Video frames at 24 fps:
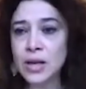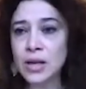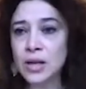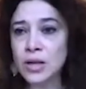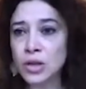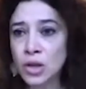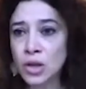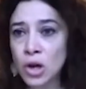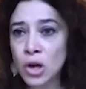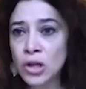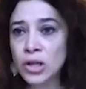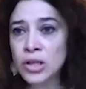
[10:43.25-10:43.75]

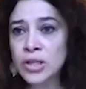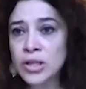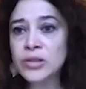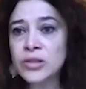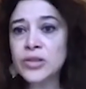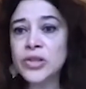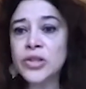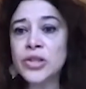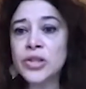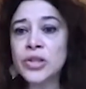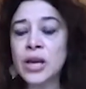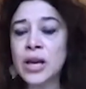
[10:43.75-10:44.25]

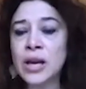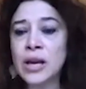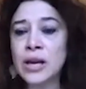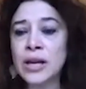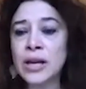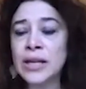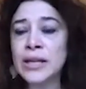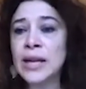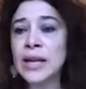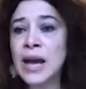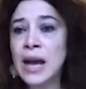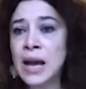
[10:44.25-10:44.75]
knowledge,
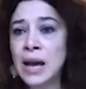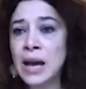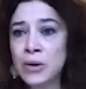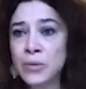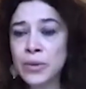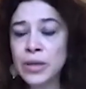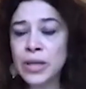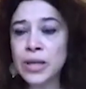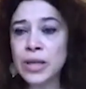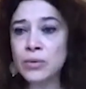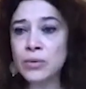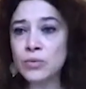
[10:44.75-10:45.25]
and how
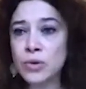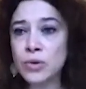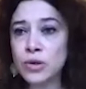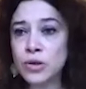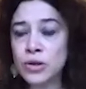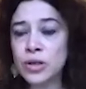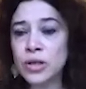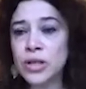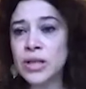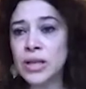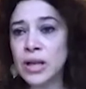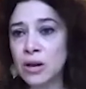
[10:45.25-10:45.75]
we can
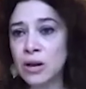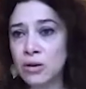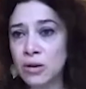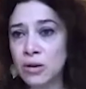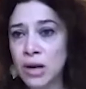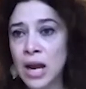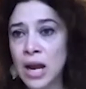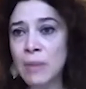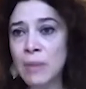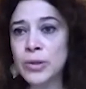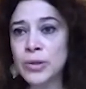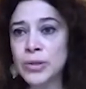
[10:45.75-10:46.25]
work in a
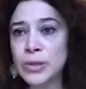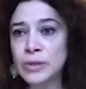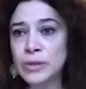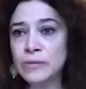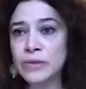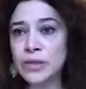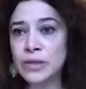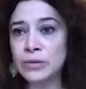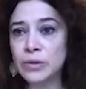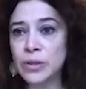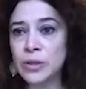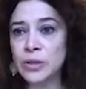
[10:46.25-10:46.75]
collaborative
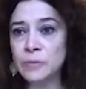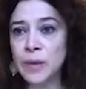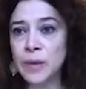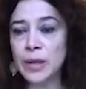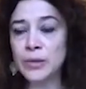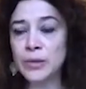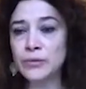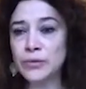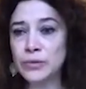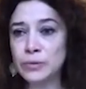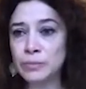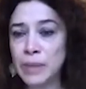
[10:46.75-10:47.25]
and
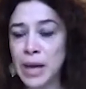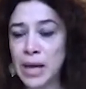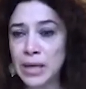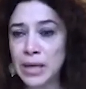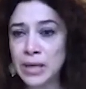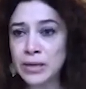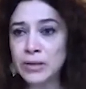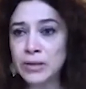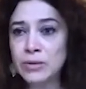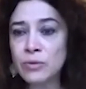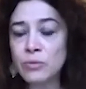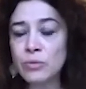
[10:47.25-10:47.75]
respectful
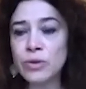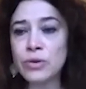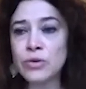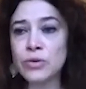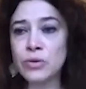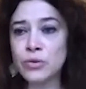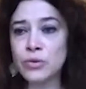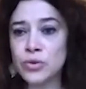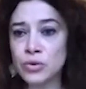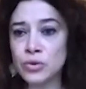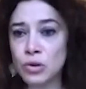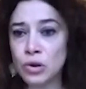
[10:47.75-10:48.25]
manner with
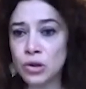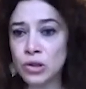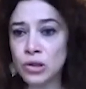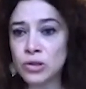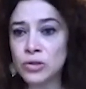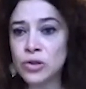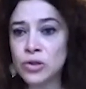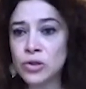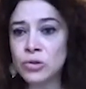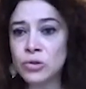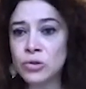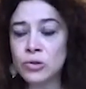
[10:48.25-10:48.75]
those
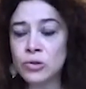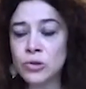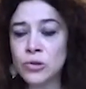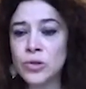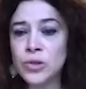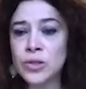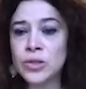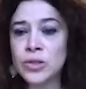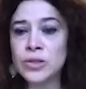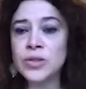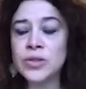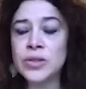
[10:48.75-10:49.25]
knowledge
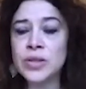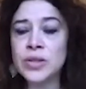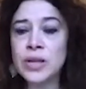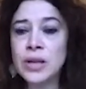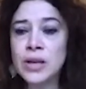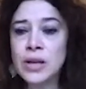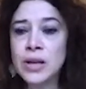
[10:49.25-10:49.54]
holders.